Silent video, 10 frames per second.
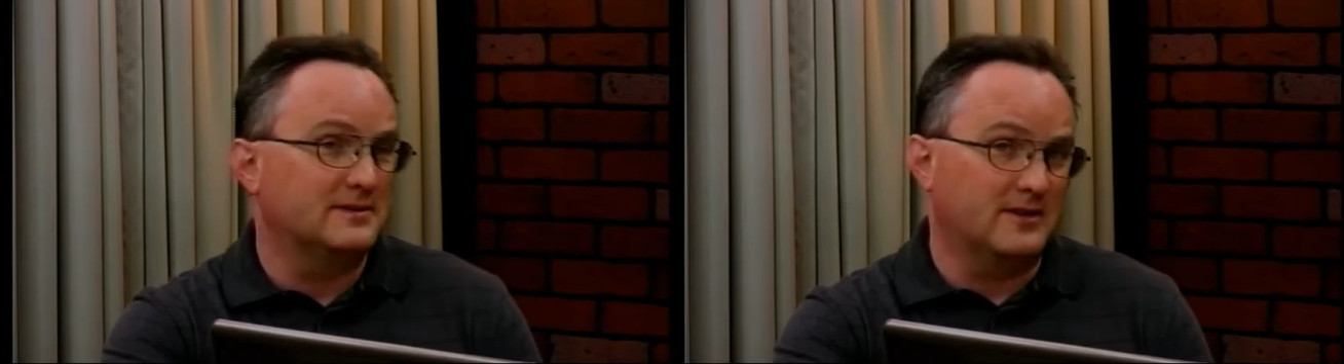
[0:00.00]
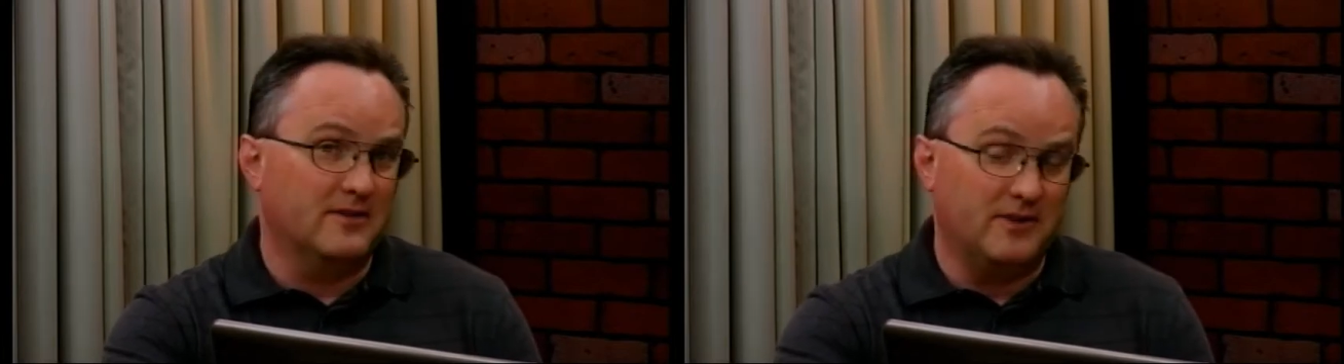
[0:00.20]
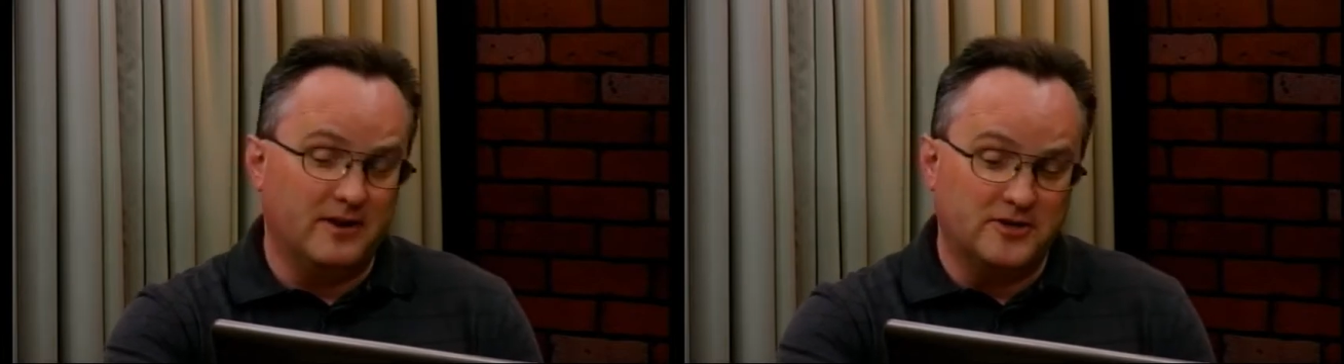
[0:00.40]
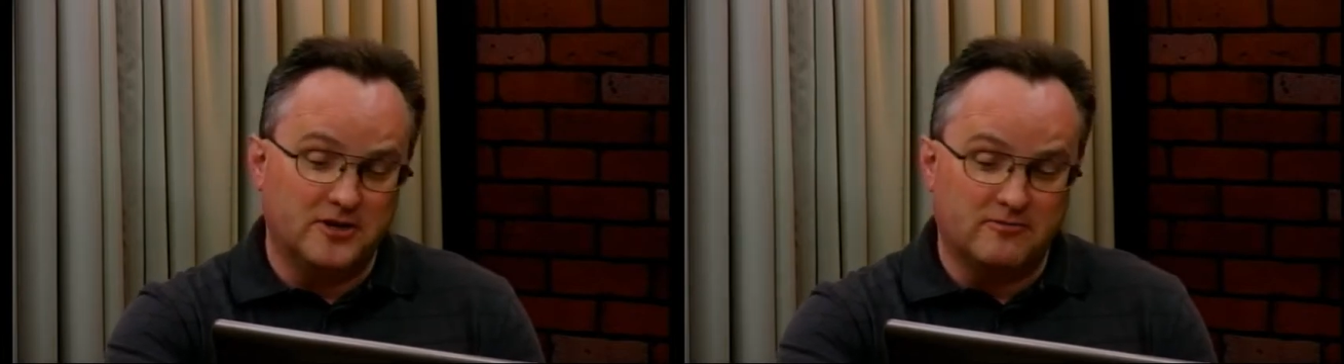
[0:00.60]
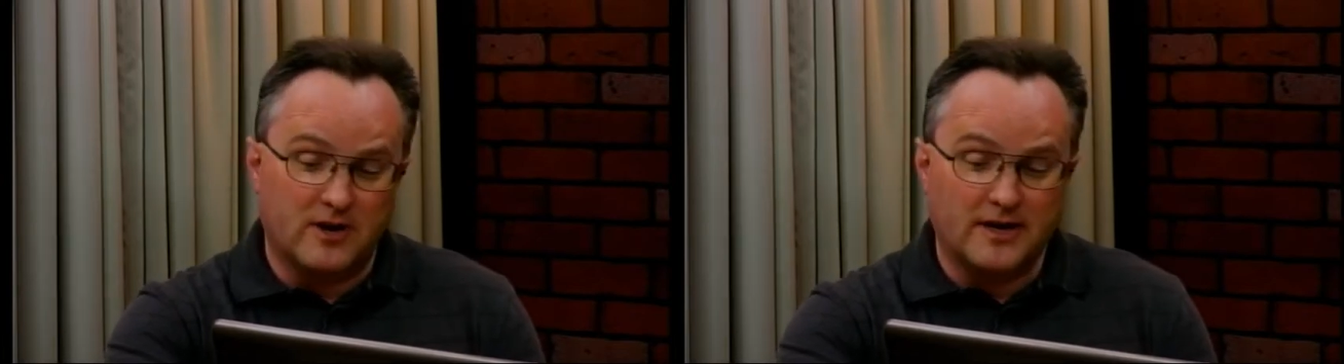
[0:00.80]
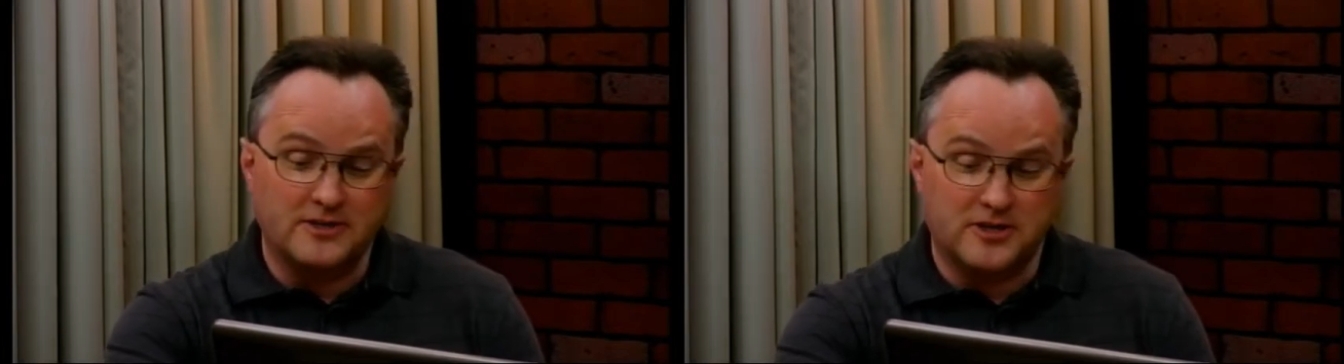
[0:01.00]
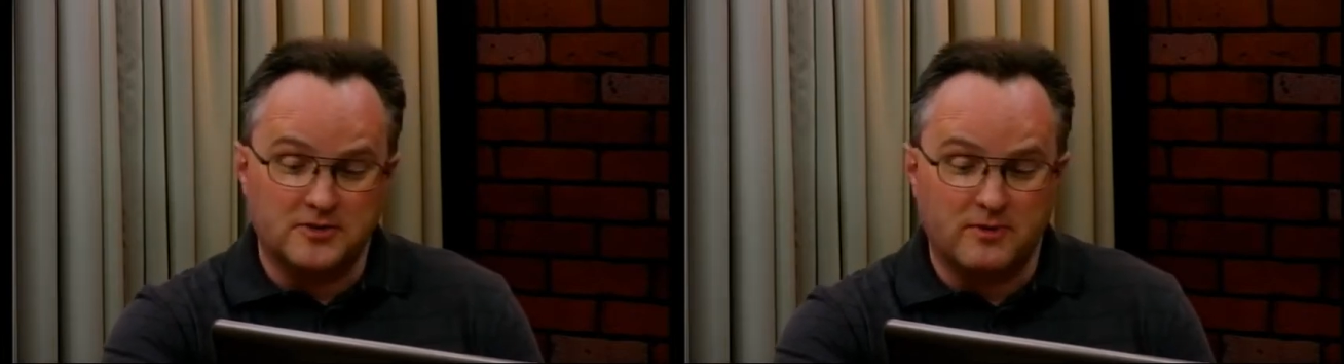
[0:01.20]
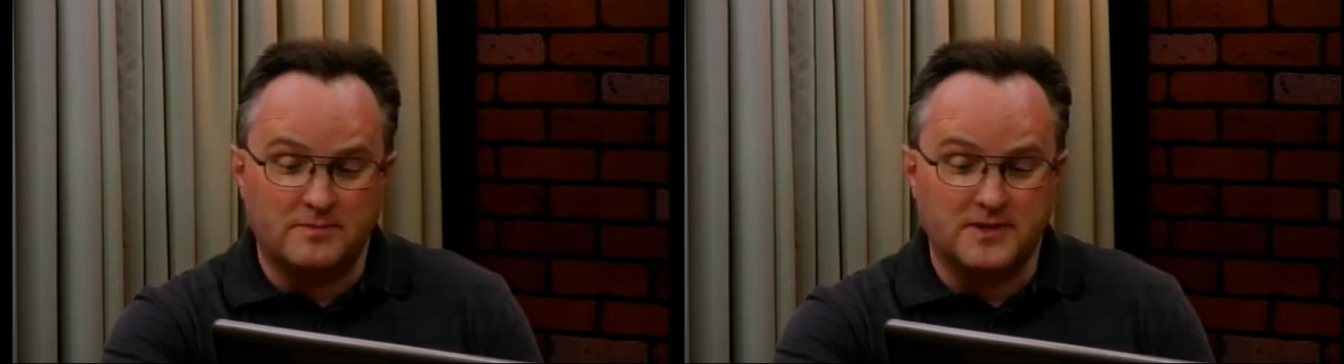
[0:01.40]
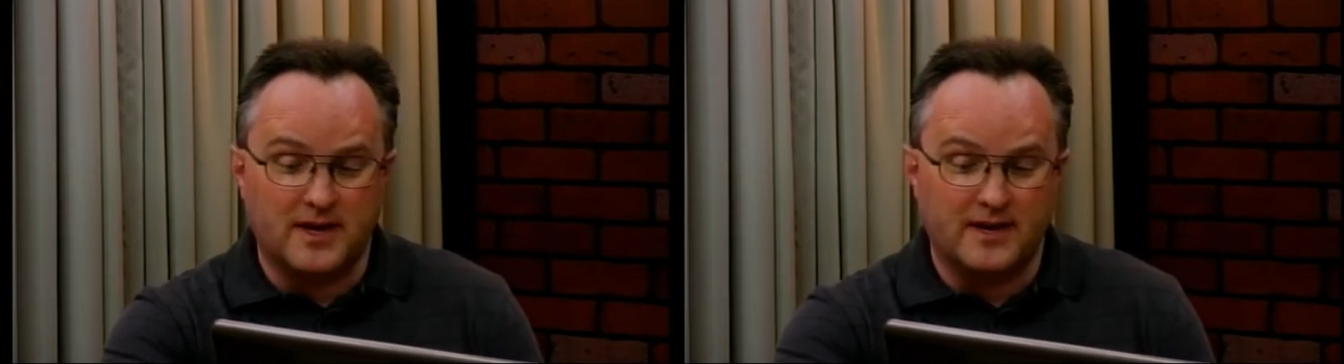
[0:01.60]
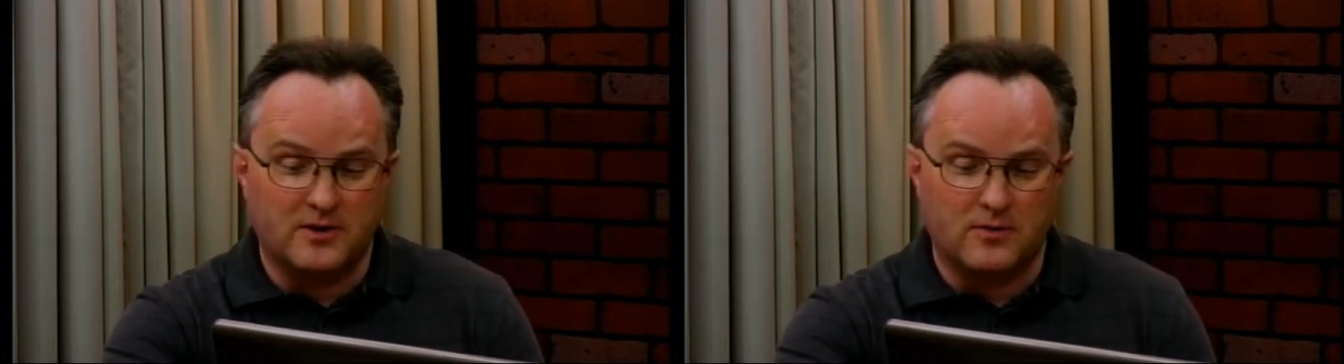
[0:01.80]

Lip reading: So if you need a rocking church website,